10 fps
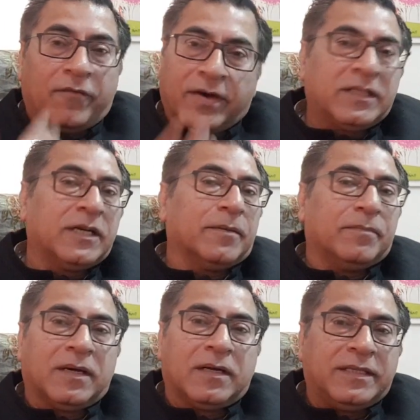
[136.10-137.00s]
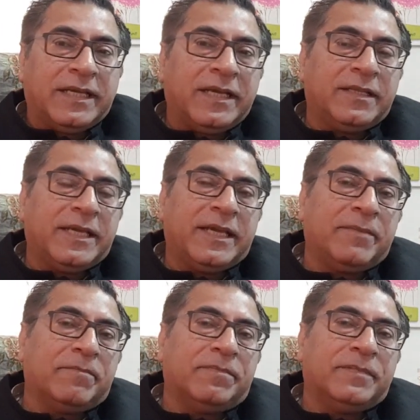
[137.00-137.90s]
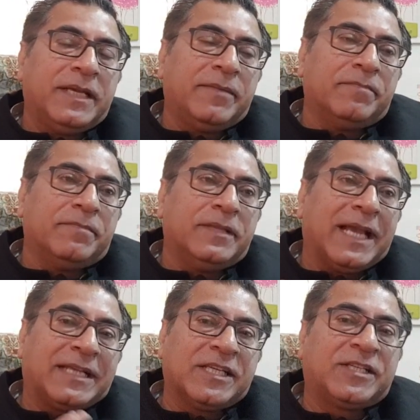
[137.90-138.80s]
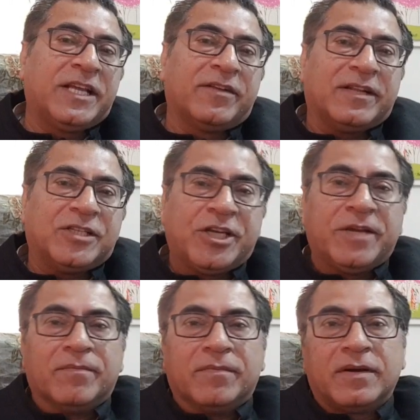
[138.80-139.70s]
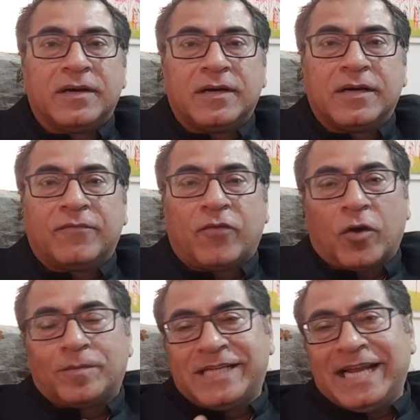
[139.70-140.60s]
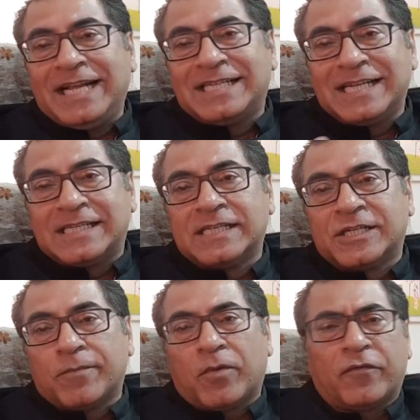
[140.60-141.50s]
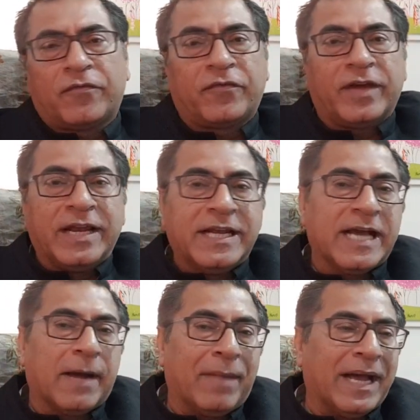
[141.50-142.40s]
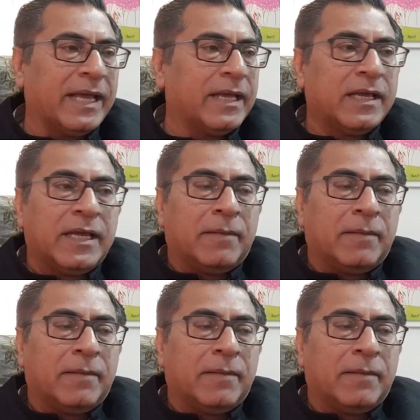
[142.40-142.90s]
Further, the existing regime for obtaining citizenship of India by